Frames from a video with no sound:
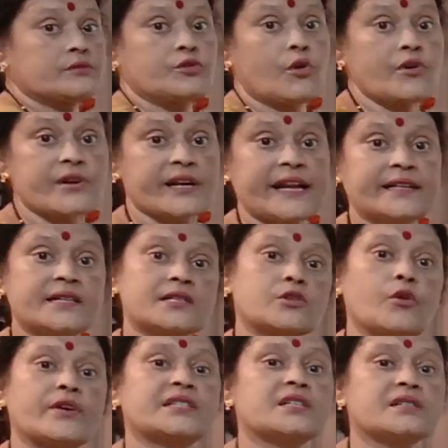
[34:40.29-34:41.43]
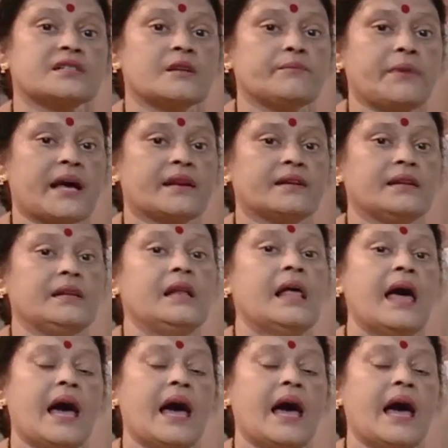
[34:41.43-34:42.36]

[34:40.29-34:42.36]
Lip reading: don't write this lowest is in parallel